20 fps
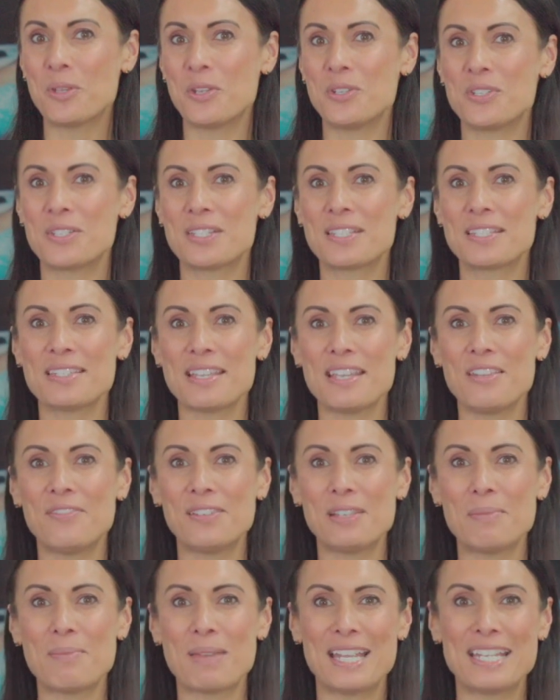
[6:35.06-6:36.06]
you to
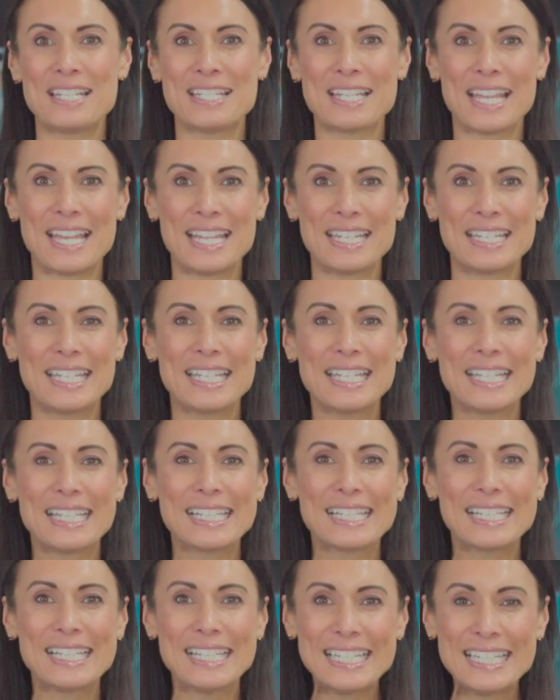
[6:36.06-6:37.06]
safely maintain
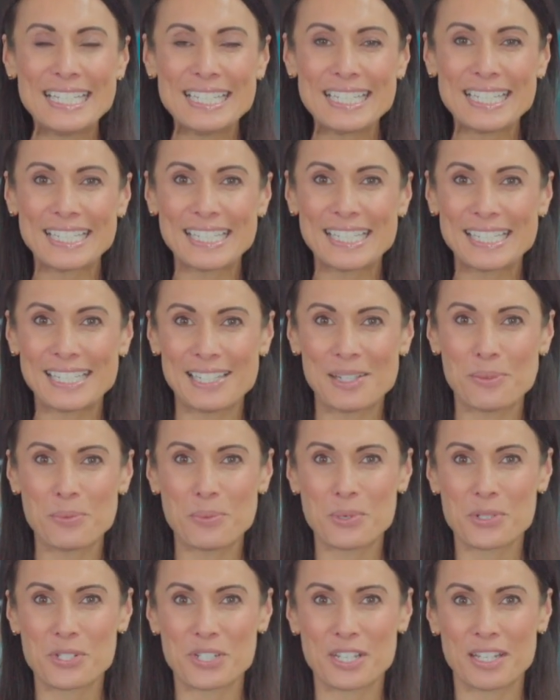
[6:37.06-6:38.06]
clean and clear
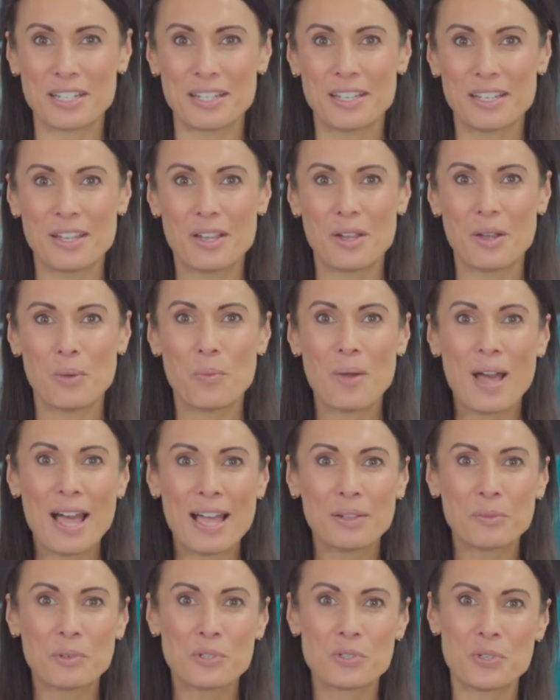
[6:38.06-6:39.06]
water
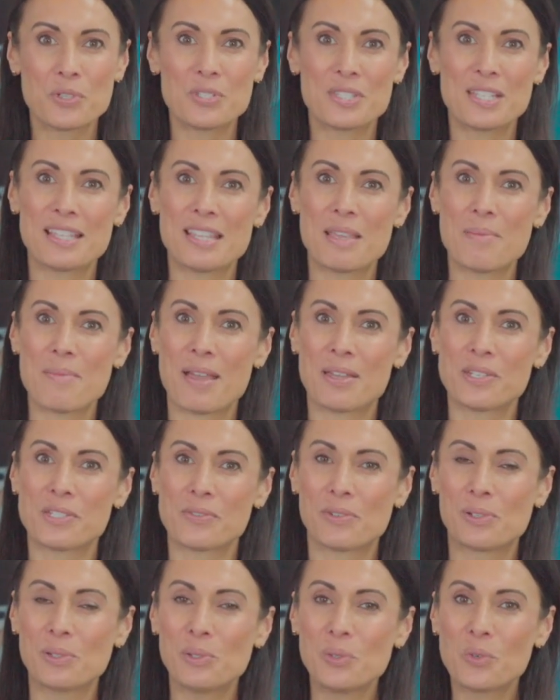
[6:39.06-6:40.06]
while reducing the amount
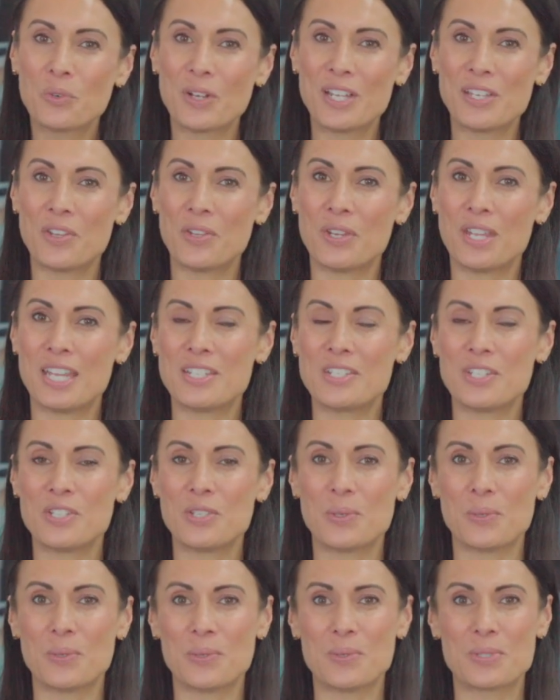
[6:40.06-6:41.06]
of chlorine you need to
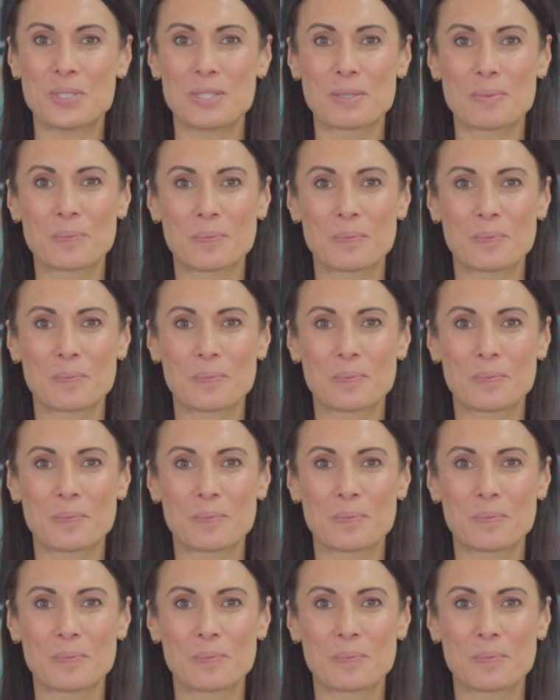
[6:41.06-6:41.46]
use.